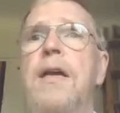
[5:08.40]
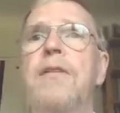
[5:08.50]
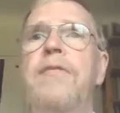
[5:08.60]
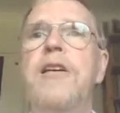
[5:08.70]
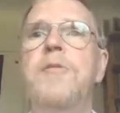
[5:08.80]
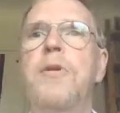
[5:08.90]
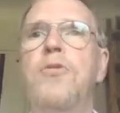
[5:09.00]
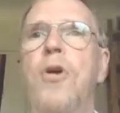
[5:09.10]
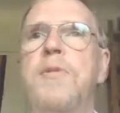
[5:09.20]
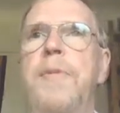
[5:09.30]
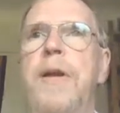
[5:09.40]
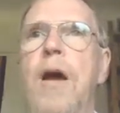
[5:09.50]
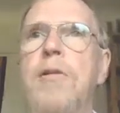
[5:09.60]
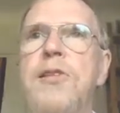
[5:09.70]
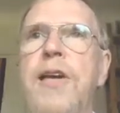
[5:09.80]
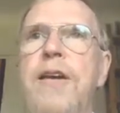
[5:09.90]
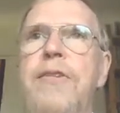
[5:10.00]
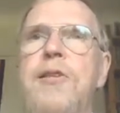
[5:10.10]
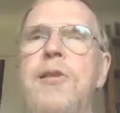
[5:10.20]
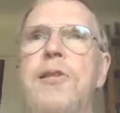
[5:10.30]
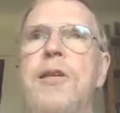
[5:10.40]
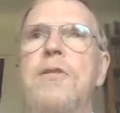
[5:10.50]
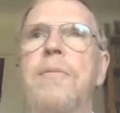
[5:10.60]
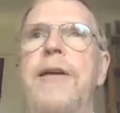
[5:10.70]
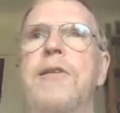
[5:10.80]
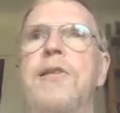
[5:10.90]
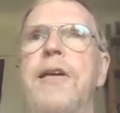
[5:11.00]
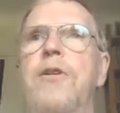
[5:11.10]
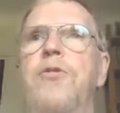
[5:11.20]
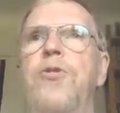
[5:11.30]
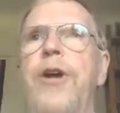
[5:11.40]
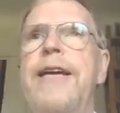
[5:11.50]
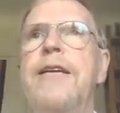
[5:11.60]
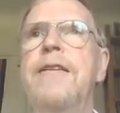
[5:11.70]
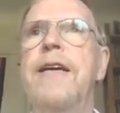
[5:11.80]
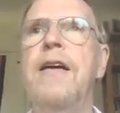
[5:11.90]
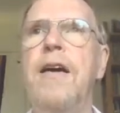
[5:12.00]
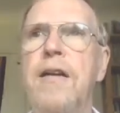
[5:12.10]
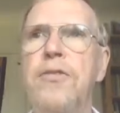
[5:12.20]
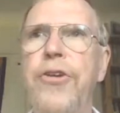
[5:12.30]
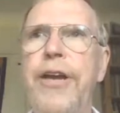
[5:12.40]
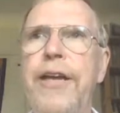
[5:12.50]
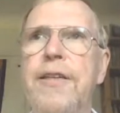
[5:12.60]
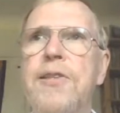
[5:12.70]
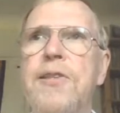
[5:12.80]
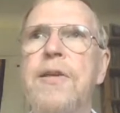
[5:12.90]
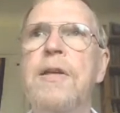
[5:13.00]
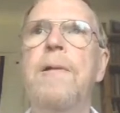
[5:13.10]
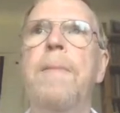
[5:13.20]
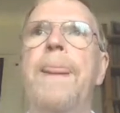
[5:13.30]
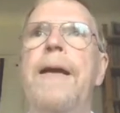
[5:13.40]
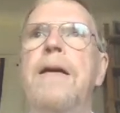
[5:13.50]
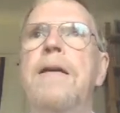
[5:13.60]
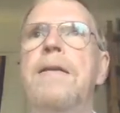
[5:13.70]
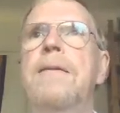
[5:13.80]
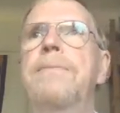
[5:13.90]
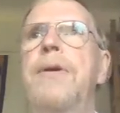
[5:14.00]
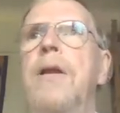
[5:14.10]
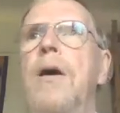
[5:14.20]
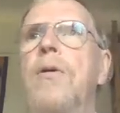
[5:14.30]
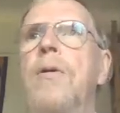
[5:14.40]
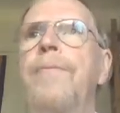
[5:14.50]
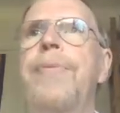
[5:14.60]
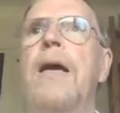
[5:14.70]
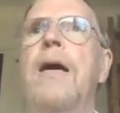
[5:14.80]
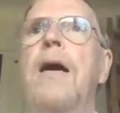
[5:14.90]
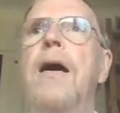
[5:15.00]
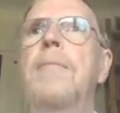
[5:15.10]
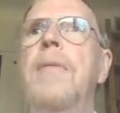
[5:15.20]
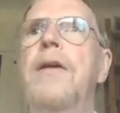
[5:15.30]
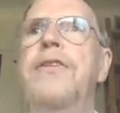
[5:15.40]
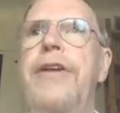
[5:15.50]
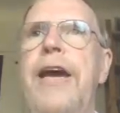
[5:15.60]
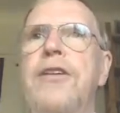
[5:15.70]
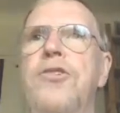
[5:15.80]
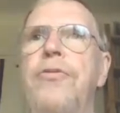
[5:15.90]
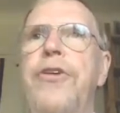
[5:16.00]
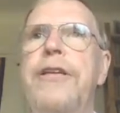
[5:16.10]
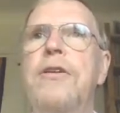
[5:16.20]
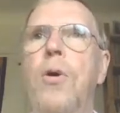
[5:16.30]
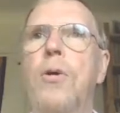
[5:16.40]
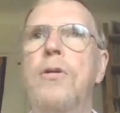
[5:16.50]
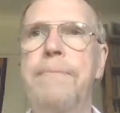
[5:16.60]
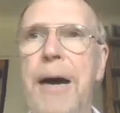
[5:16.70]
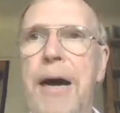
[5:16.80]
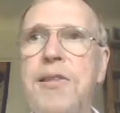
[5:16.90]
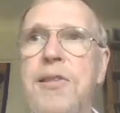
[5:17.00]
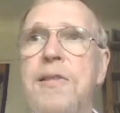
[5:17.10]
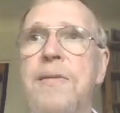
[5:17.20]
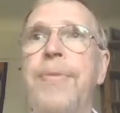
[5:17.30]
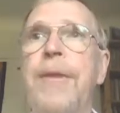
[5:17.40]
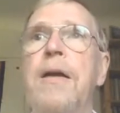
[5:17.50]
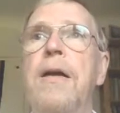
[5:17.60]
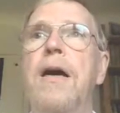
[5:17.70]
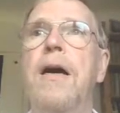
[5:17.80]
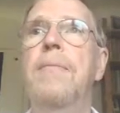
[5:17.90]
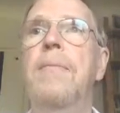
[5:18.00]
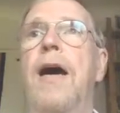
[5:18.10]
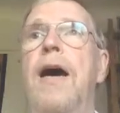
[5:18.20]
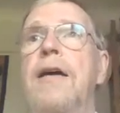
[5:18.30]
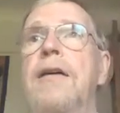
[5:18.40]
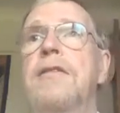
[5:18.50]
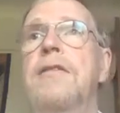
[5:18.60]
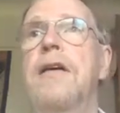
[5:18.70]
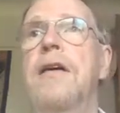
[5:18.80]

Investment drops below savings. The central banks get afraid. They cut rates. They cut them below the natural rate in order to bust. Then